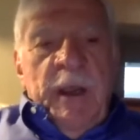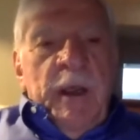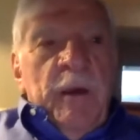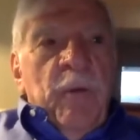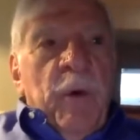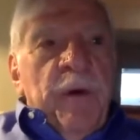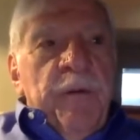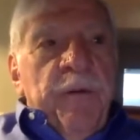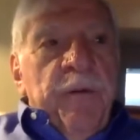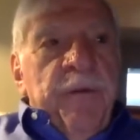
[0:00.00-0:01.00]
And one
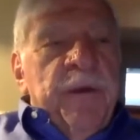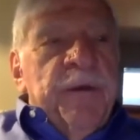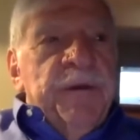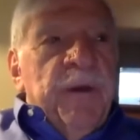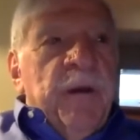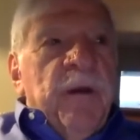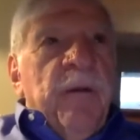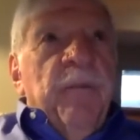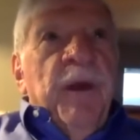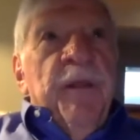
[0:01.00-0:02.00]
of the things uh,
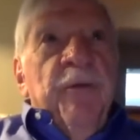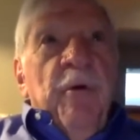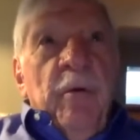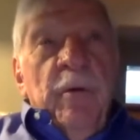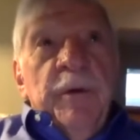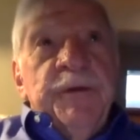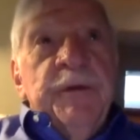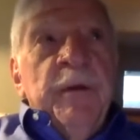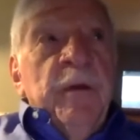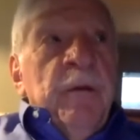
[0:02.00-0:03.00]
I thought
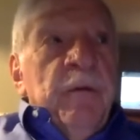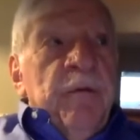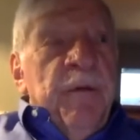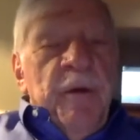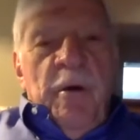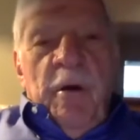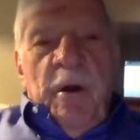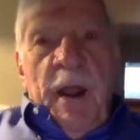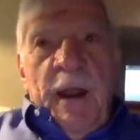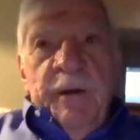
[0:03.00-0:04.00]
was there
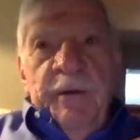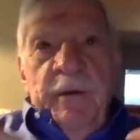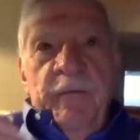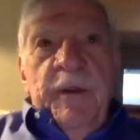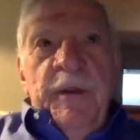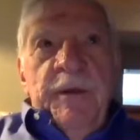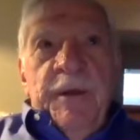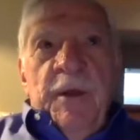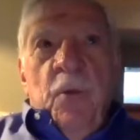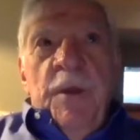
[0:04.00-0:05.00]
are
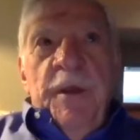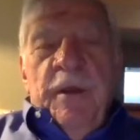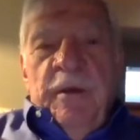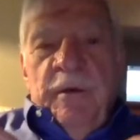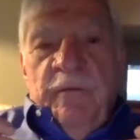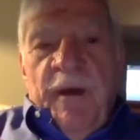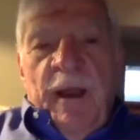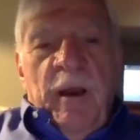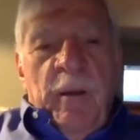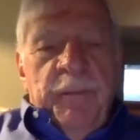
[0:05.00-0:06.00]
activities that we can
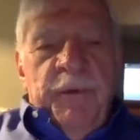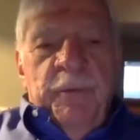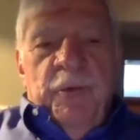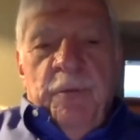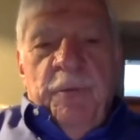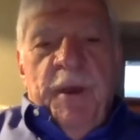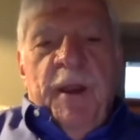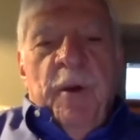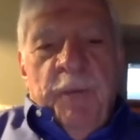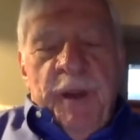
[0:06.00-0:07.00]
develop to
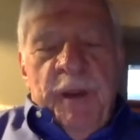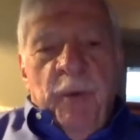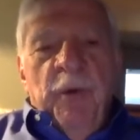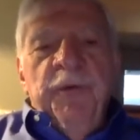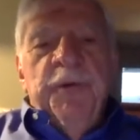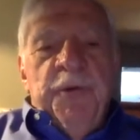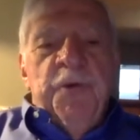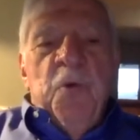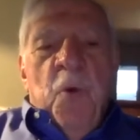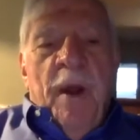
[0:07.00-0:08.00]
prepare people to
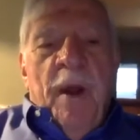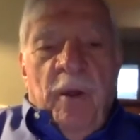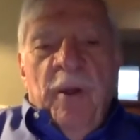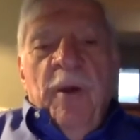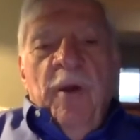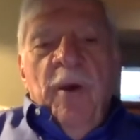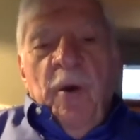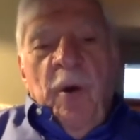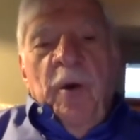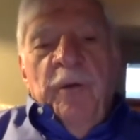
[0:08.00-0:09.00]
do well
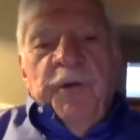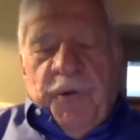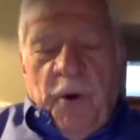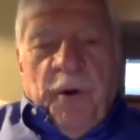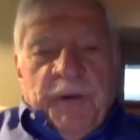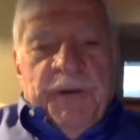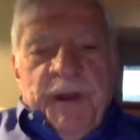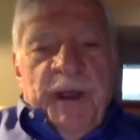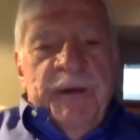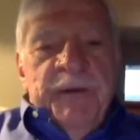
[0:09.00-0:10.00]
on the Torrance
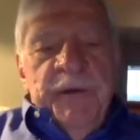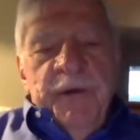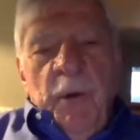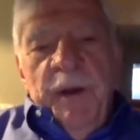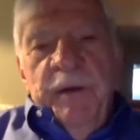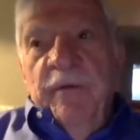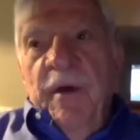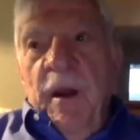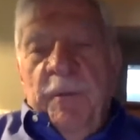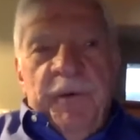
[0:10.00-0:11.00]
test. And so I
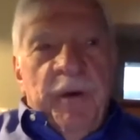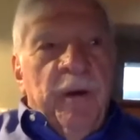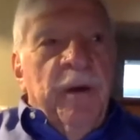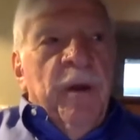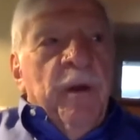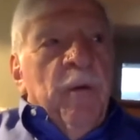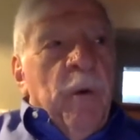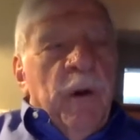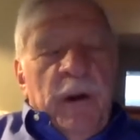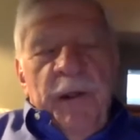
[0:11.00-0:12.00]
developed a
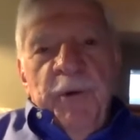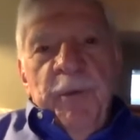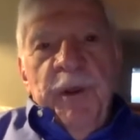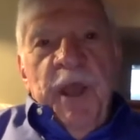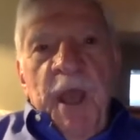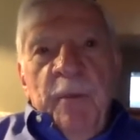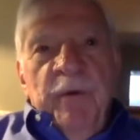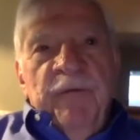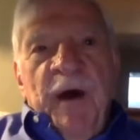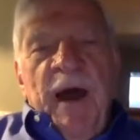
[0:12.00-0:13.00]
what later became
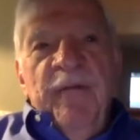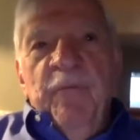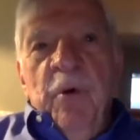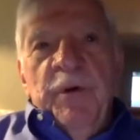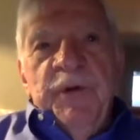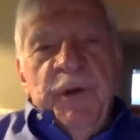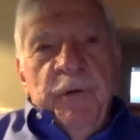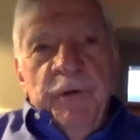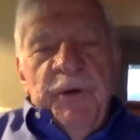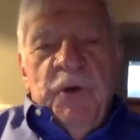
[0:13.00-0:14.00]
a five book
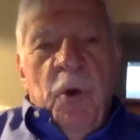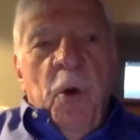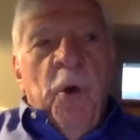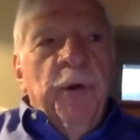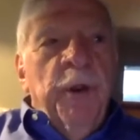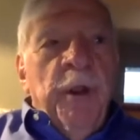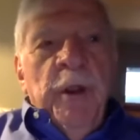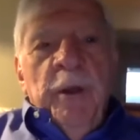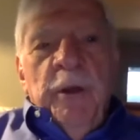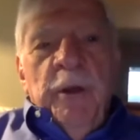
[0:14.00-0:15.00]
series called
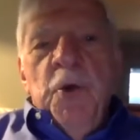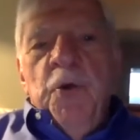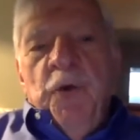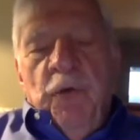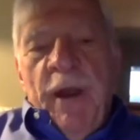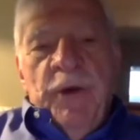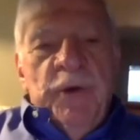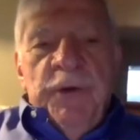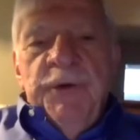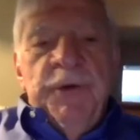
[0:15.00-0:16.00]
New
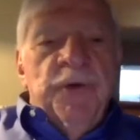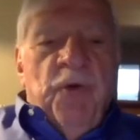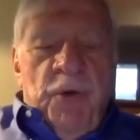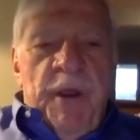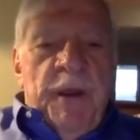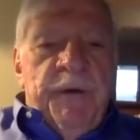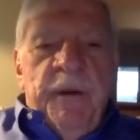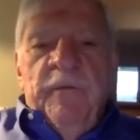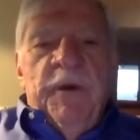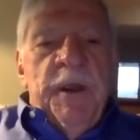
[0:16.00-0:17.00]
Directions in
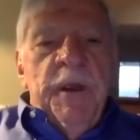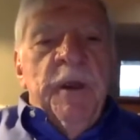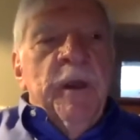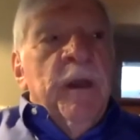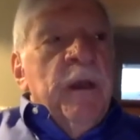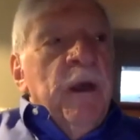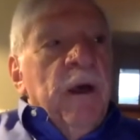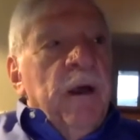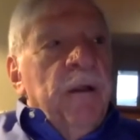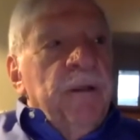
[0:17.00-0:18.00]
Creativity
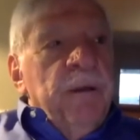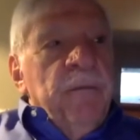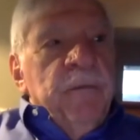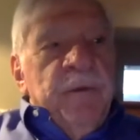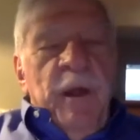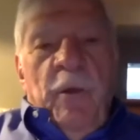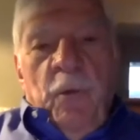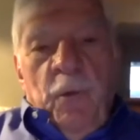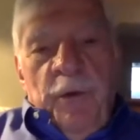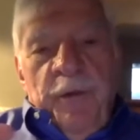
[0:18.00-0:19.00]
uh, that dealt
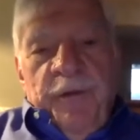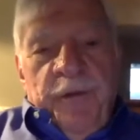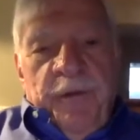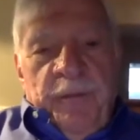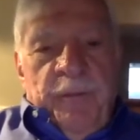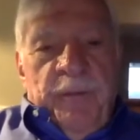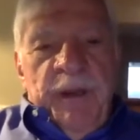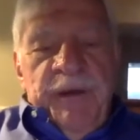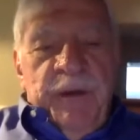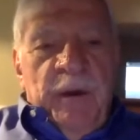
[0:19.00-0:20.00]
with the
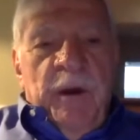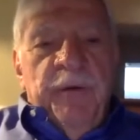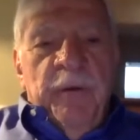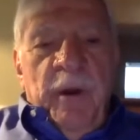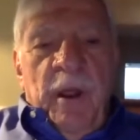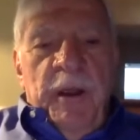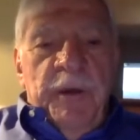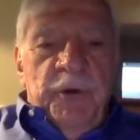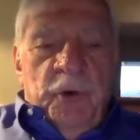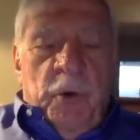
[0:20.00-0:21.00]
basic underlying
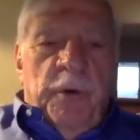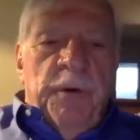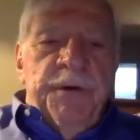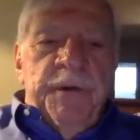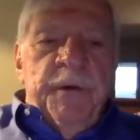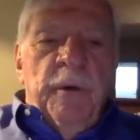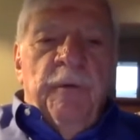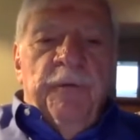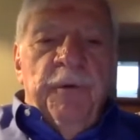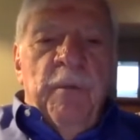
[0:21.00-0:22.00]
Torrance and
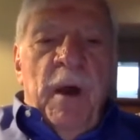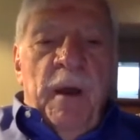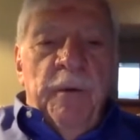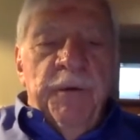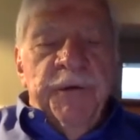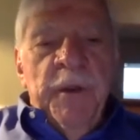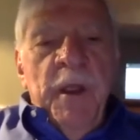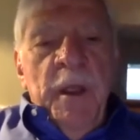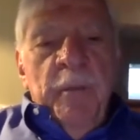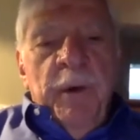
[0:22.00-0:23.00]
Guilford models,
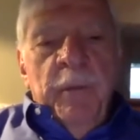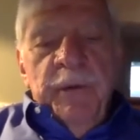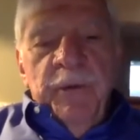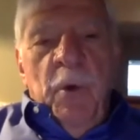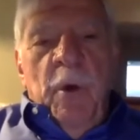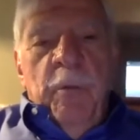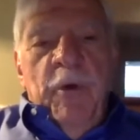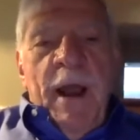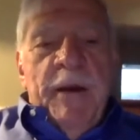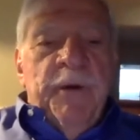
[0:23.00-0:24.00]
but it was all
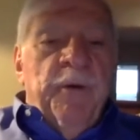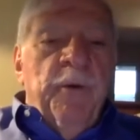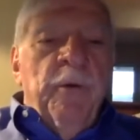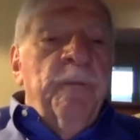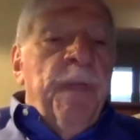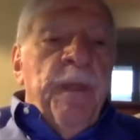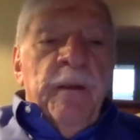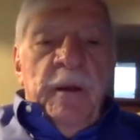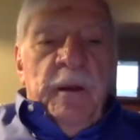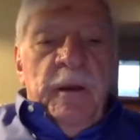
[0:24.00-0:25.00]
practical
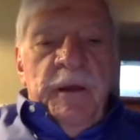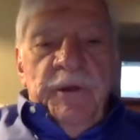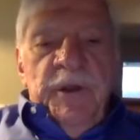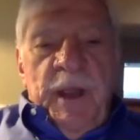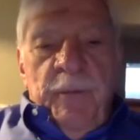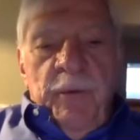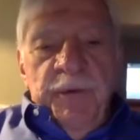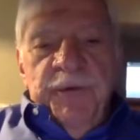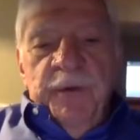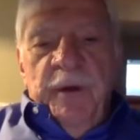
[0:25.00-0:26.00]
uh,
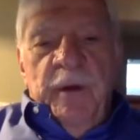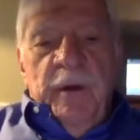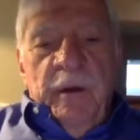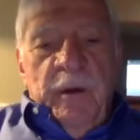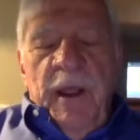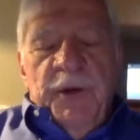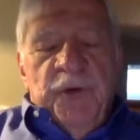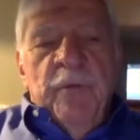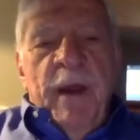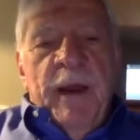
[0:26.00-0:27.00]
examples, uh,
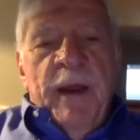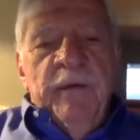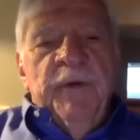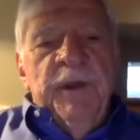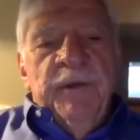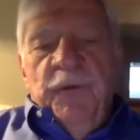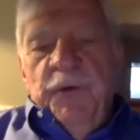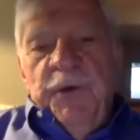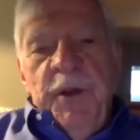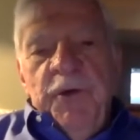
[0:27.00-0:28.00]
classroom activities
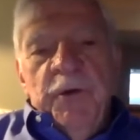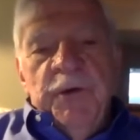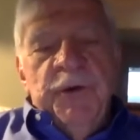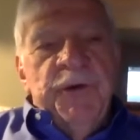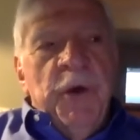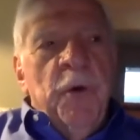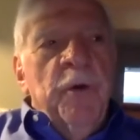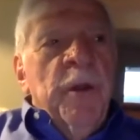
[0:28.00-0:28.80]
for teachers. And so